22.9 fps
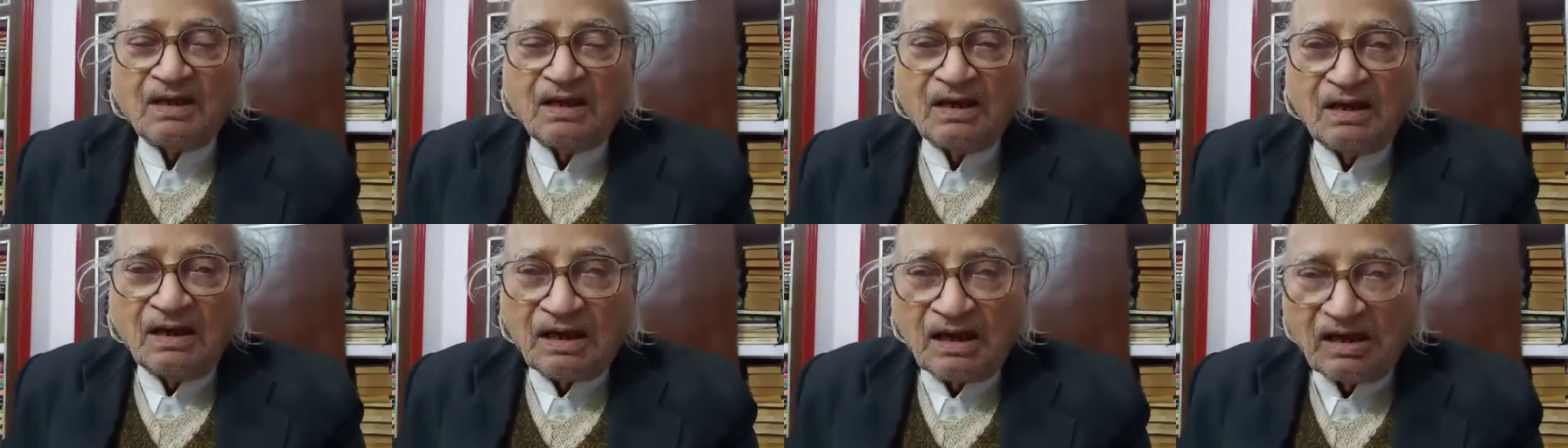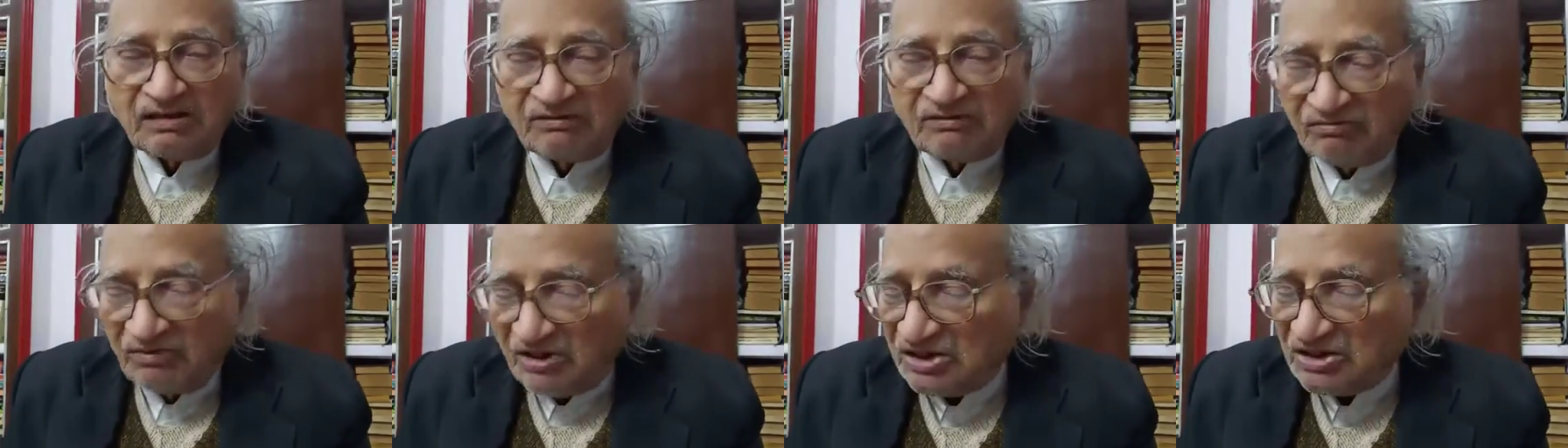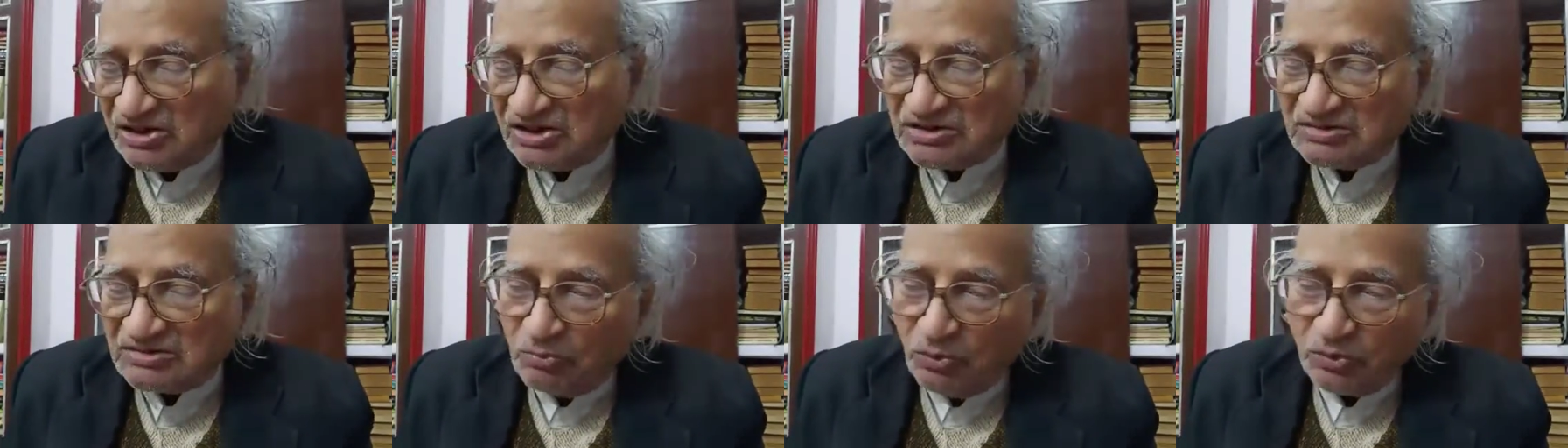and
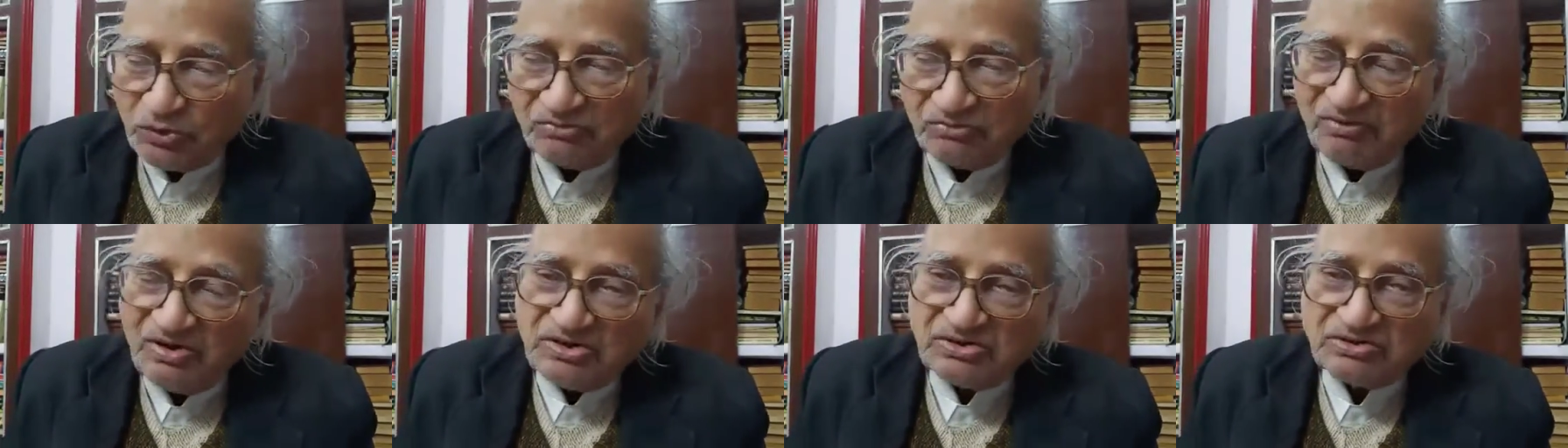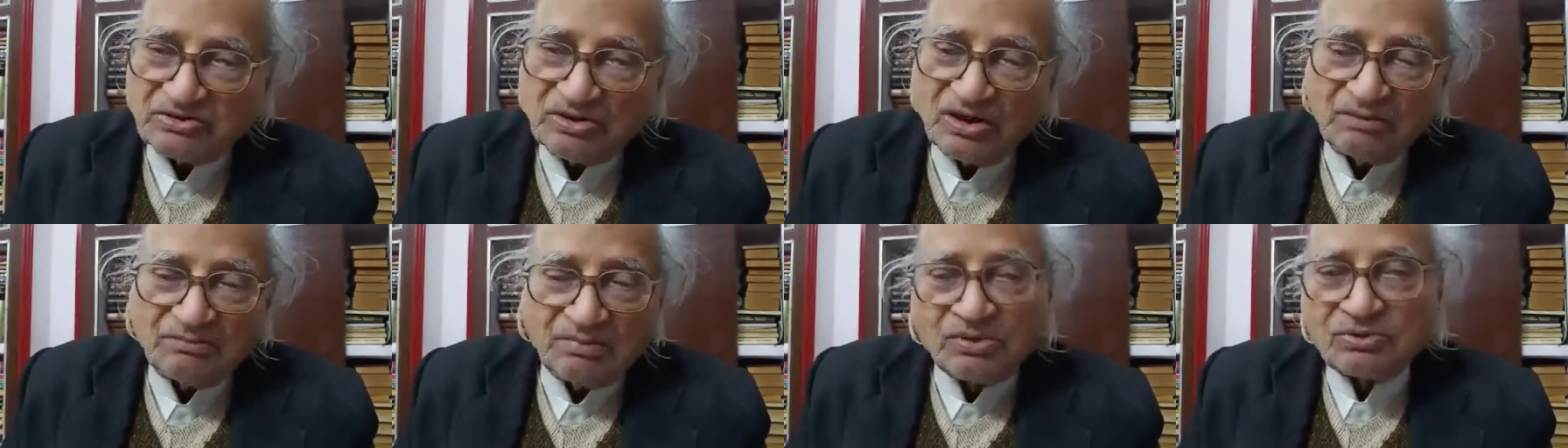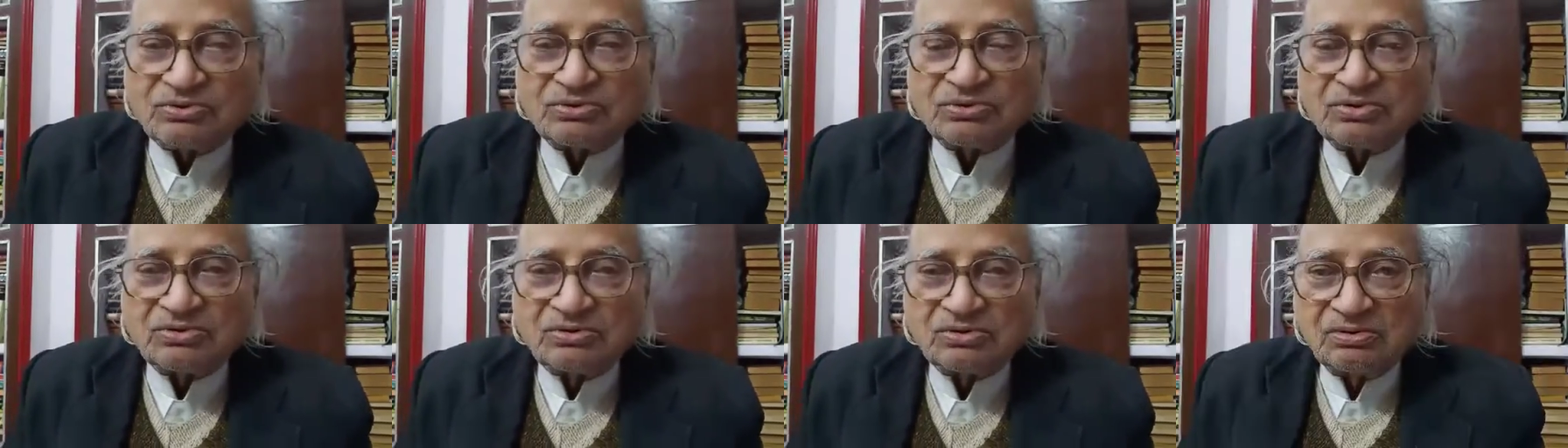various motivational books
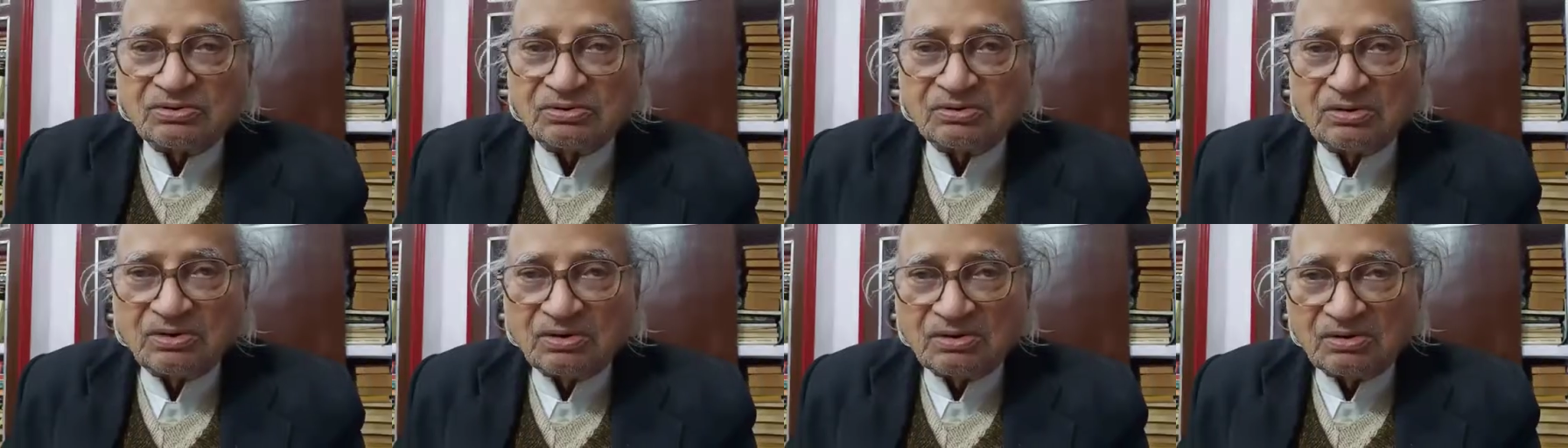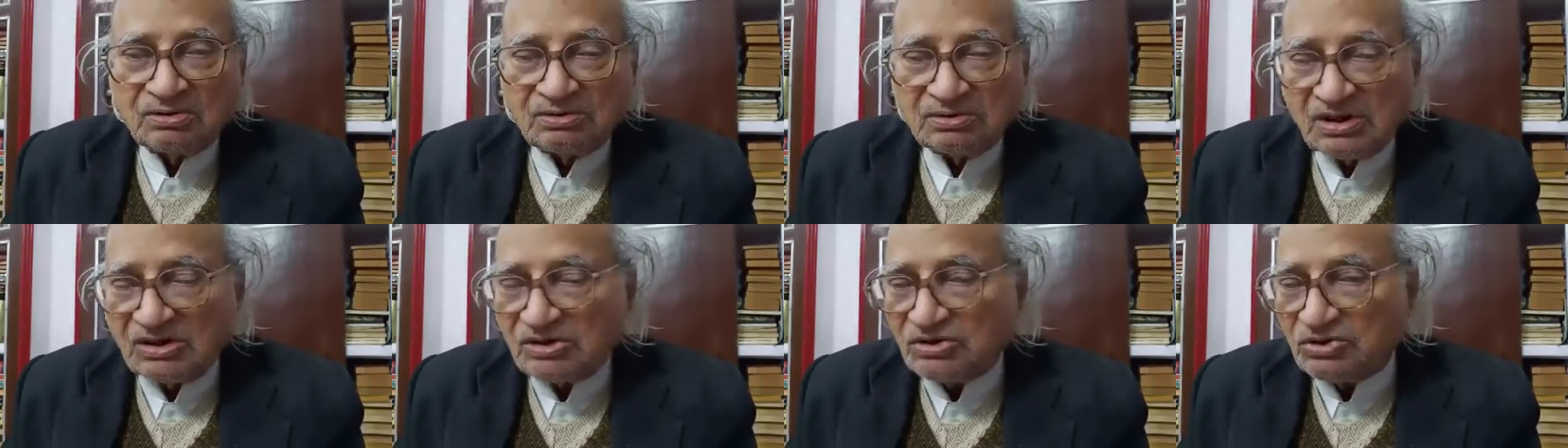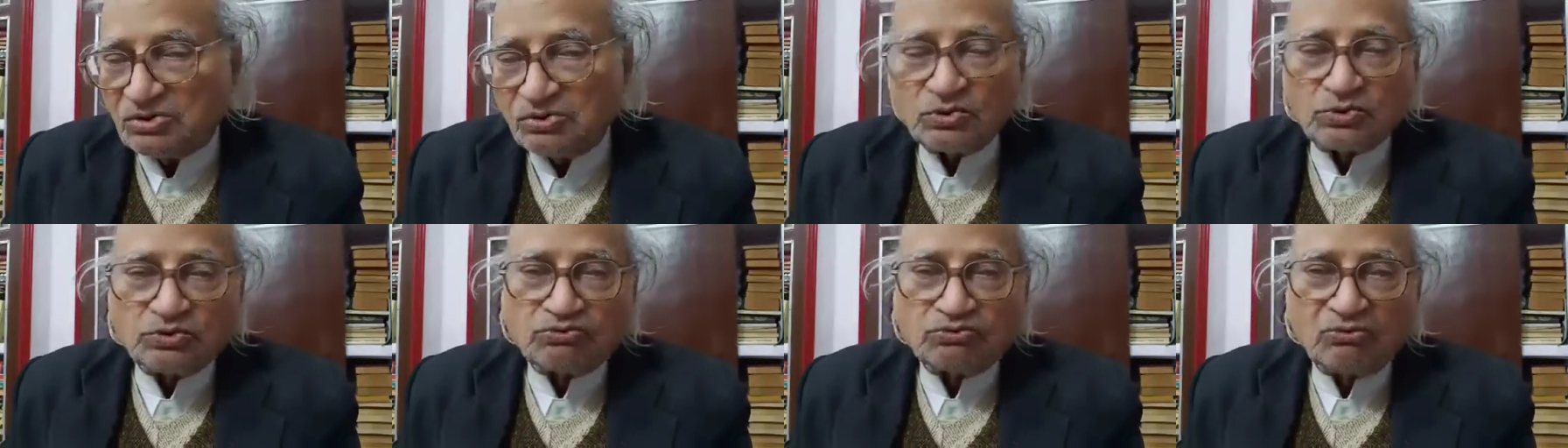that he
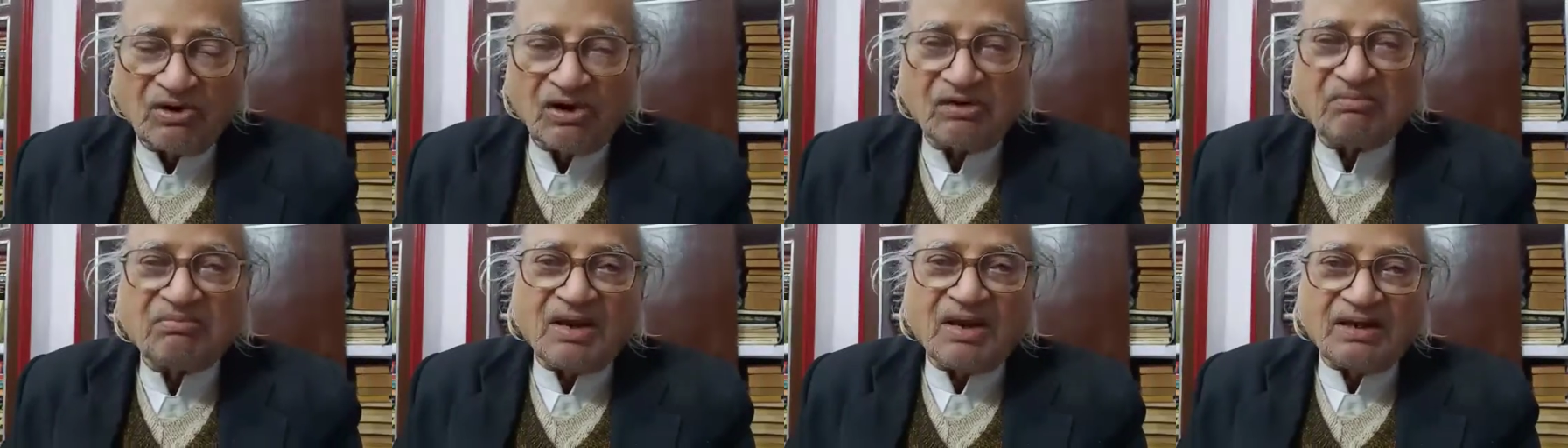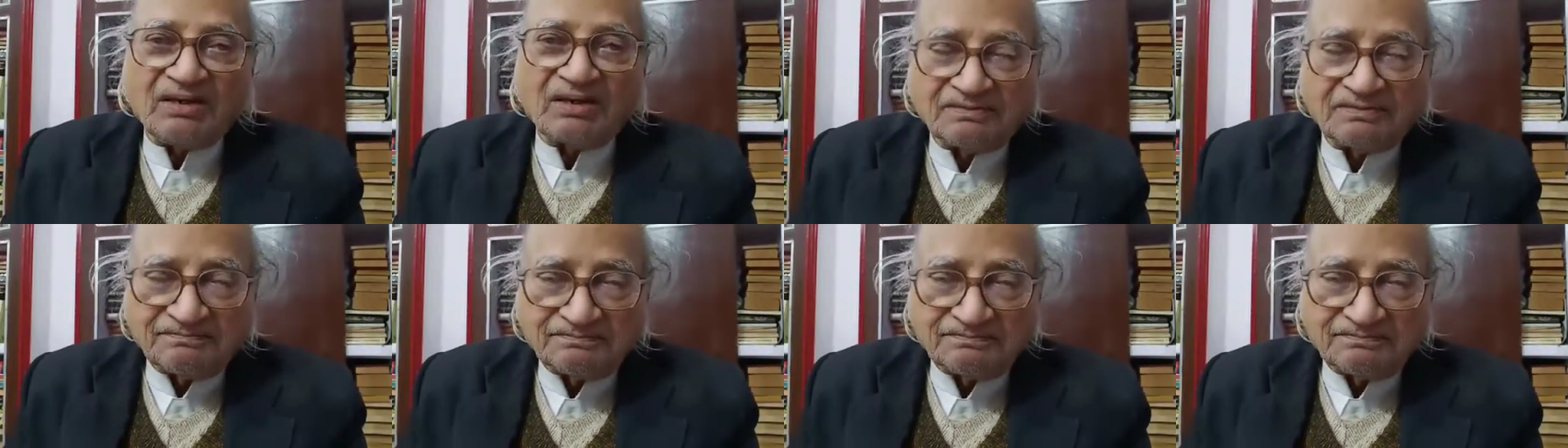used to recommend.